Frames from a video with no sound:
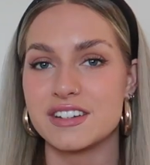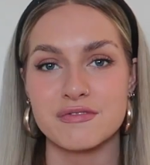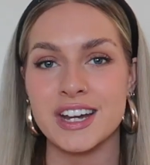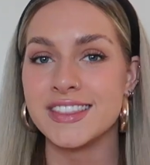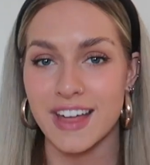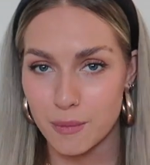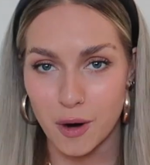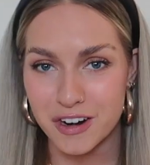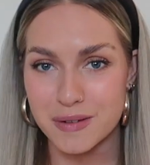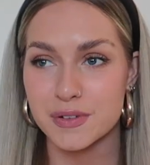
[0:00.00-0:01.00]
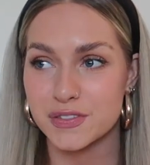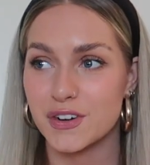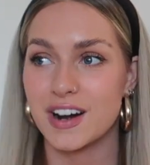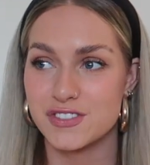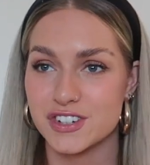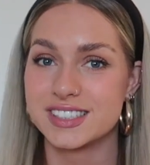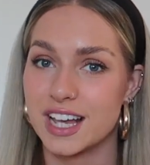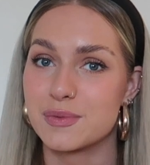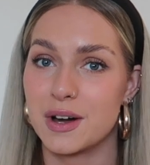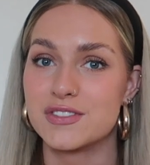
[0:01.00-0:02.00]
read that one before I've just
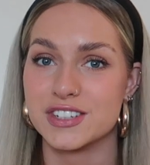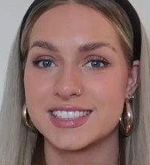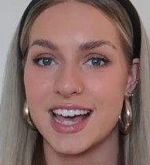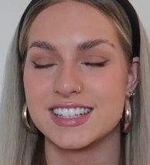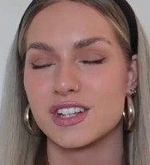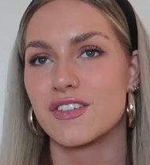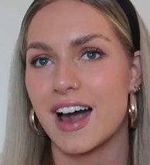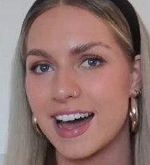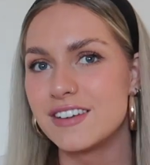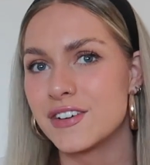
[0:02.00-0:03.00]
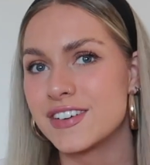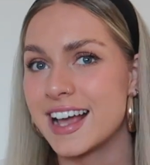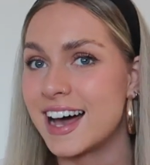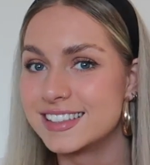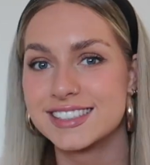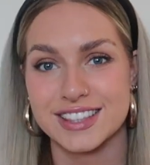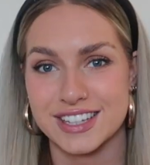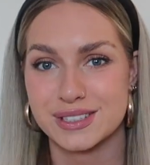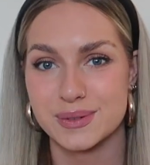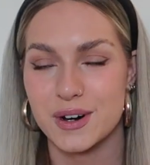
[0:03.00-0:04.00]
said what I've just said, so I've kind of already answered
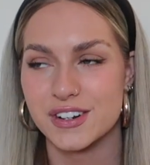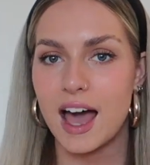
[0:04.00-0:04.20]
this one.